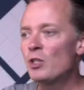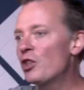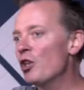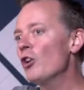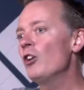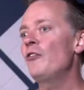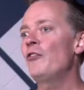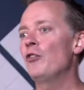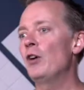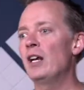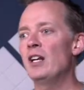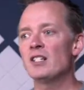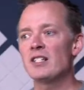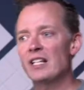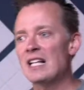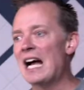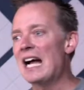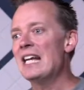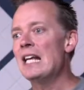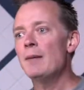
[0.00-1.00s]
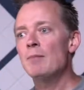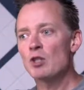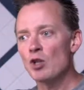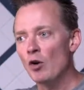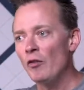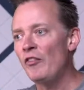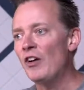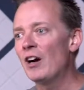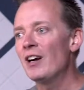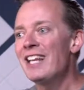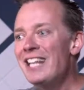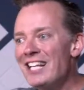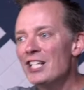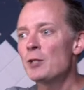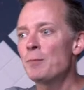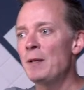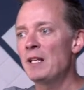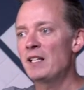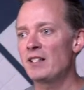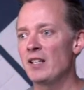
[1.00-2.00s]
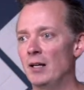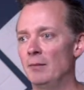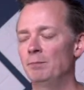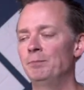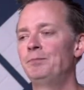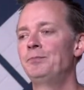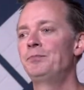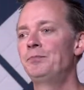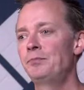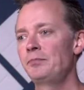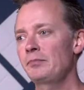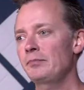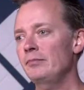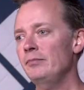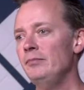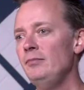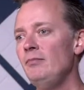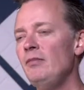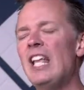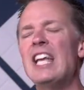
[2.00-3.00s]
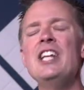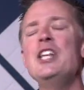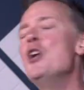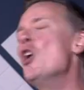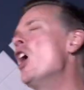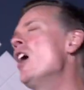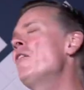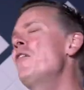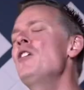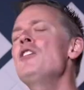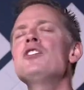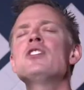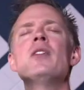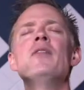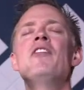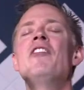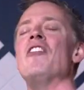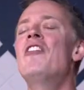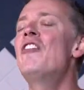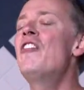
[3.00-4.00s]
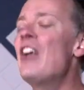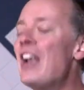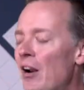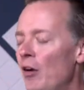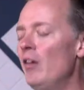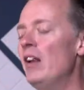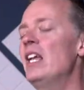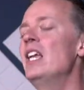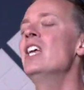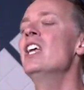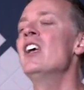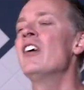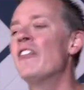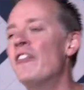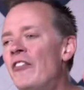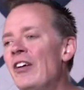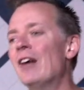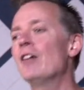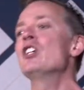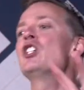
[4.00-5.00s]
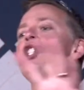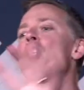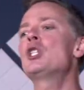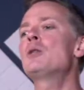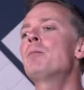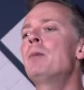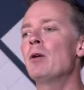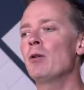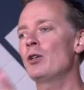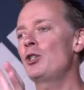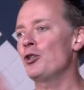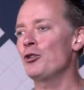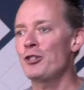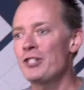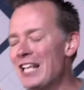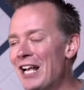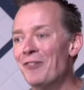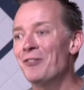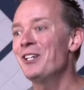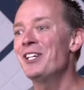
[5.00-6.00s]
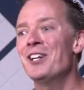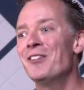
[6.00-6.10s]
third friend is a guy named Zophar. He speaks up. And he offers some very, very spiritual sounding